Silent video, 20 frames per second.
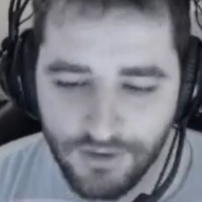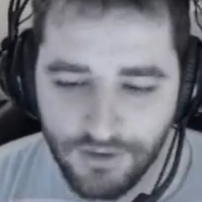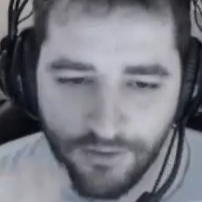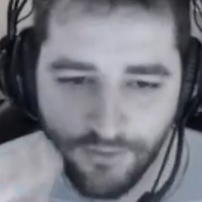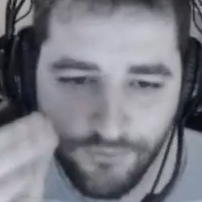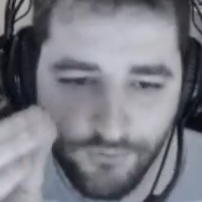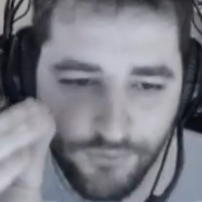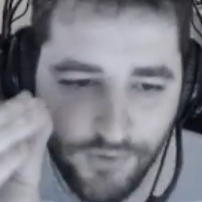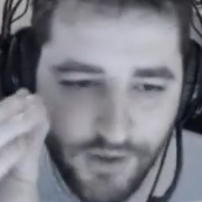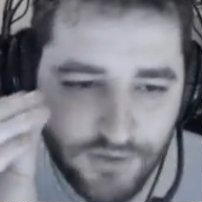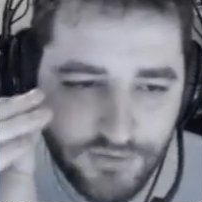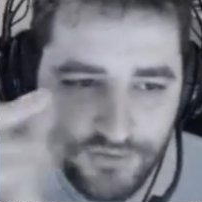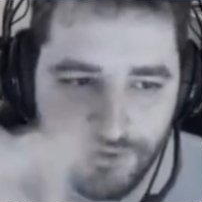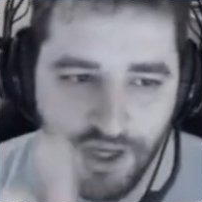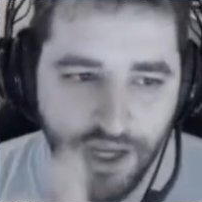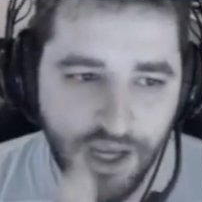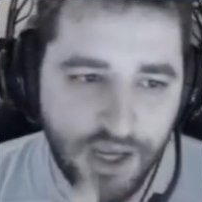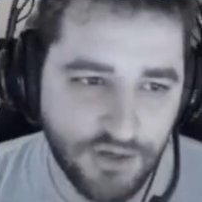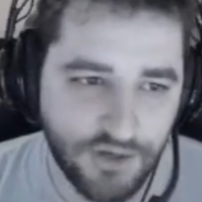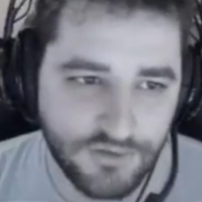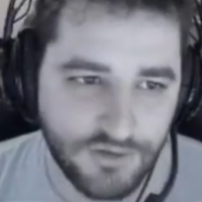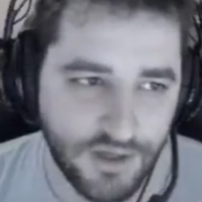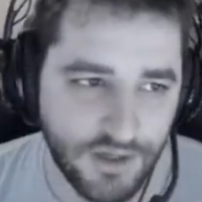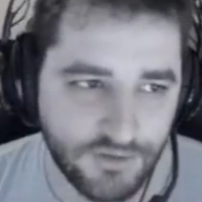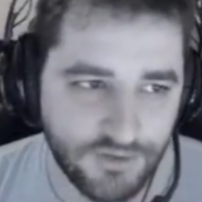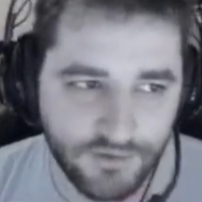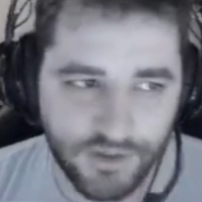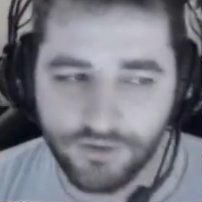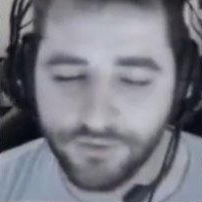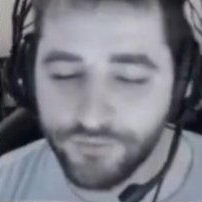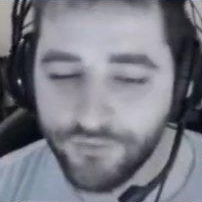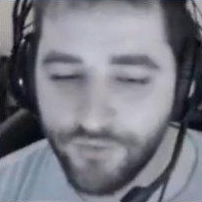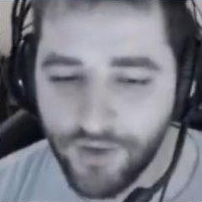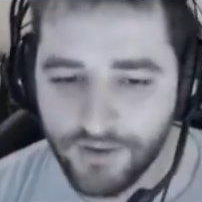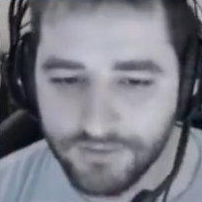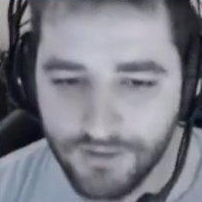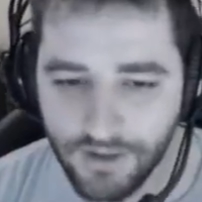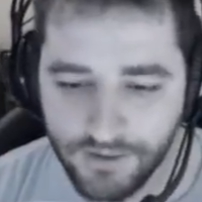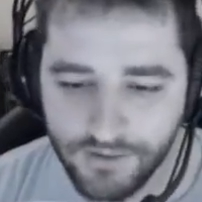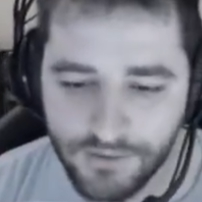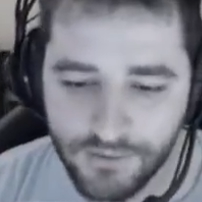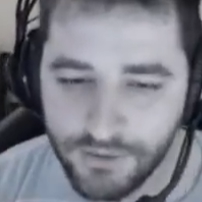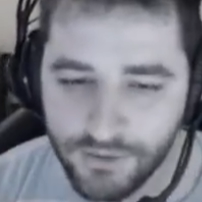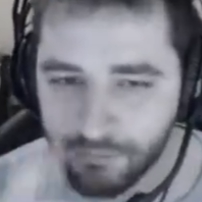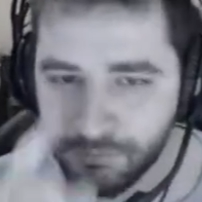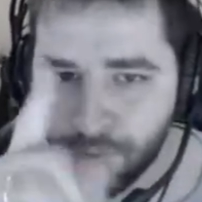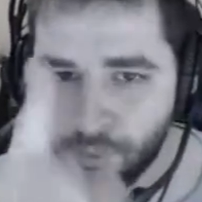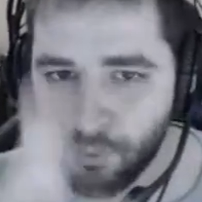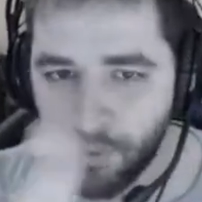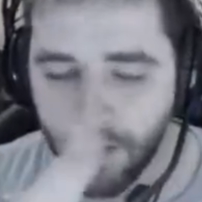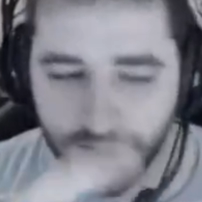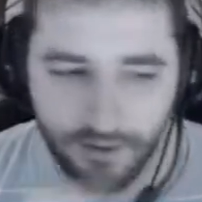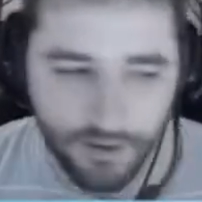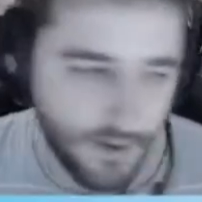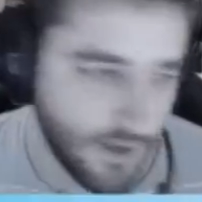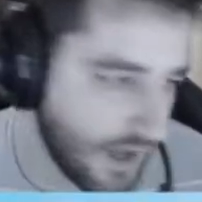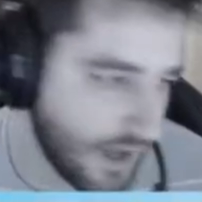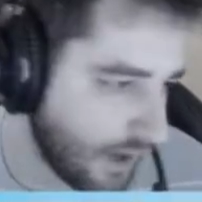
Things change and changes fast, guy. You need to be ready.